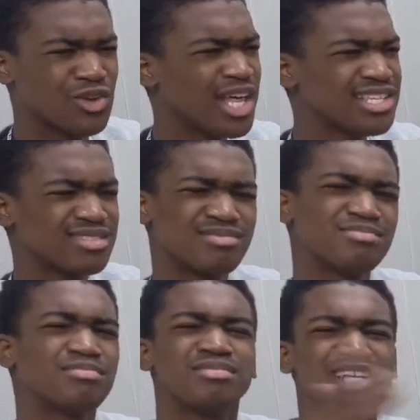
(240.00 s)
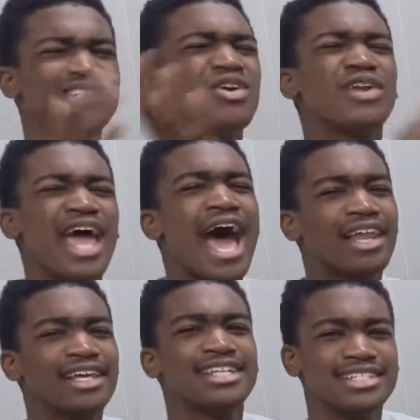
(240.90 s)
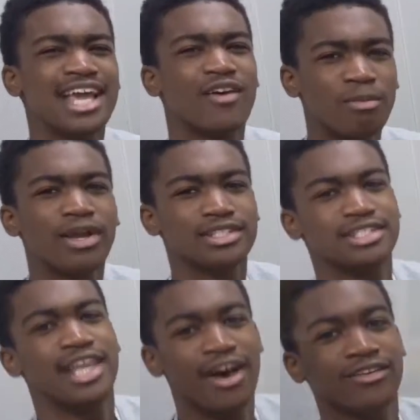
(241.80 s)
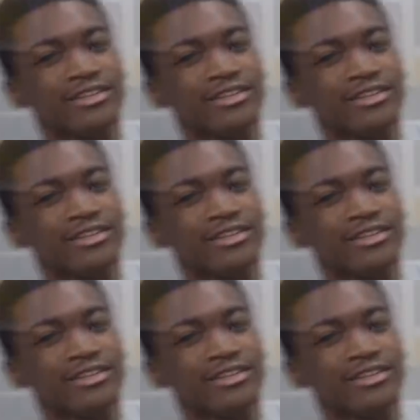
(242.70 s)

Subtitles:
So let's go to Alec and see how he breaks this down.